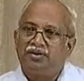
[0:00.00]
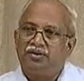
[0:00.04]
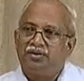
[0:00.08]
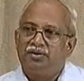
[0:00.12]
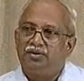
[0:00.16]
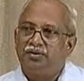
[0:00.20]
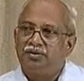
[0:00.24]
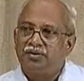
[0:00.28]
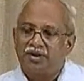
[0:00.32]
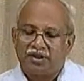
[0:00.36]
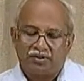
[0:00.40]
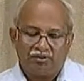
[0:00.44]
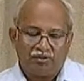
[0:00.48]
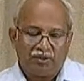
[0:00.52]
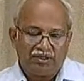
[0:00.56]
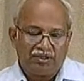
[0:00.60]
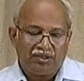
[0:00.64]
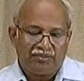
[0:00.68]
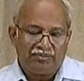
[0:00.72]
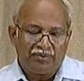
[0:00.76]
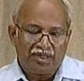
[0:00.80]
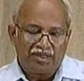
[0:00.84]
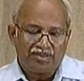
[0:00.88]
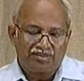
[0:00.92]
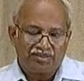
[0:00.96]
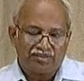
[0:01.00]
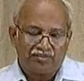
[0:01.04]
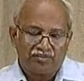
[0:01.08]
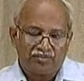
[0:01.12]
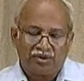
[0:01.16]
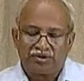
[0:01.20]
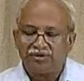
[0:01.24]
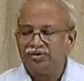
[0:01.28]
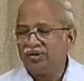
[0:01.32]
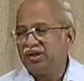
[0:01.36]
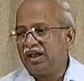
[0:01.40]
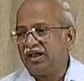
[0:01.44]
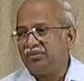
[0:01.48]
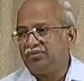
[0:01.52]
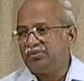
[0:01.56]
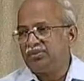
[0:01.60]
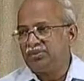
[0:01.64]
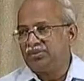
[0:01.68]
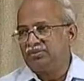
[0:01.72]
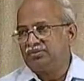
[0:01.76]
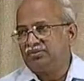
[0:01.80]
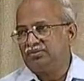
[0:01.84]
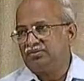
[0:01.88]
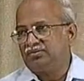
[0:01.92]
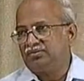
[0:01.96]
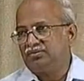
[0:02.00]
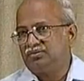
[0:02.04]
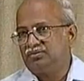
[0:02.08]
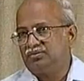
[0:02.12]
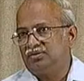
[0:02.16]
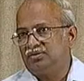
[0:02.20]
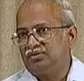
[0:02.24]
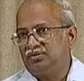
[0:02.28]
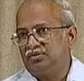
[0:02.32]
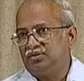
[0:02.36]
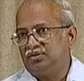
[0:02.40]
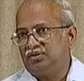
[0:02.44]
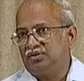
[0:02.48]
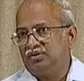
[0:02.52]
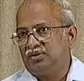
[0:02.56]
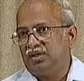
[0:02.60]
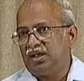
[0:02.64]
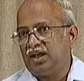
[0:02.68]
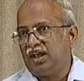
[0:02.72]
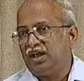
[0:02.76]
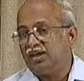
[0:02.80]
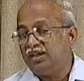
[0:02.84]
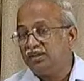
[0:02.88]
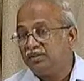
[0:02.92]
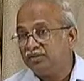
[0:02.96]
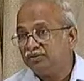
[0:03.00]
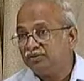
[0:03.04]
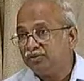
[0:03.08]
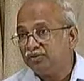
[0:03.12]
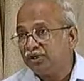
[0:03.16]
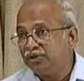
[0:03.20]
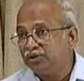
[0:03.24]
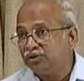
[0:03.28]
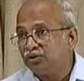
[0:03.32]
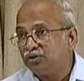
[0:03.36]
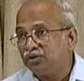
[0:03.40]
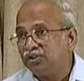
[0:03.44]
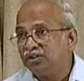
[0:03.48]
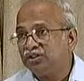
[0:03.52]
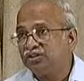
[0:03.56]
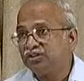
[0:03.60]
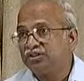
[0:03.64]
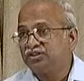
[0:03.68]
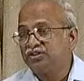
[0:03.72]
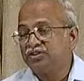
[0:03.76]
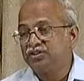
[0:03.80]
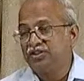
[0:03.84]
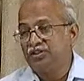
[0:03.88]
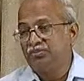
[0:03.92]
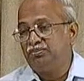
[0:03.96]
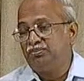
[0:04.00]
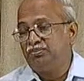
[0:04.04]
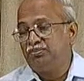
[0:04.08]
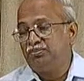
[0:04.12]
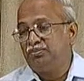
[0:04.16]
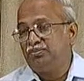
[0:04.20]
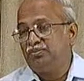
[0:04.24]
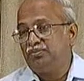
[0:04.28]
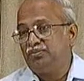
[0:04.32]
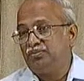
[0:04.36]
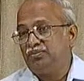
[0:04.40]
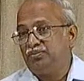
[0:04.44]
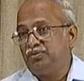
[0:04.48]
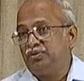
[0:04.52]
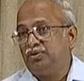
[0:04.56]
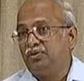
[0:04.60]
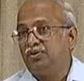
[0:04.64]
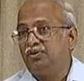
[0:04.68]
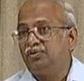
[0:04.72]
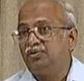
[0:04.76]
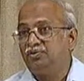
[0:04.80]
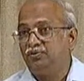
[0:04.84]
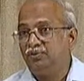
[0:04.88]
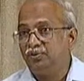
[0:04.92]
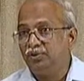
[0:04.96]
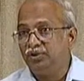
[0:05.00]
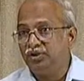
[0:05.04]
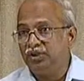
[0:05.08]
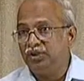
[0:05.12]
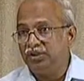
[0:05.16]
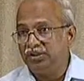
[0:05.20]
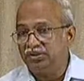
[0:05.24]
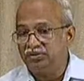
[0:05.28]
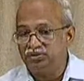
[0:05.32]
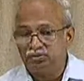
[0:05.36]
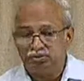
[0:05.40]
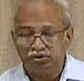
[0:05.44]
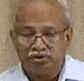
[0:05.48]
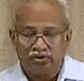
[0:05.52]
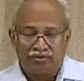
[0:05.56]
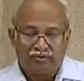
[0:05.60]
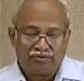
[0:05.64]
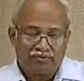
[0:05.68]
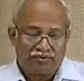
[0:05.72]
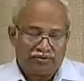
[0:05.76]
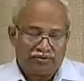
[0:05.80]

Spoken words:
You can well imagine what will happen. And if you are loading the ship fully to the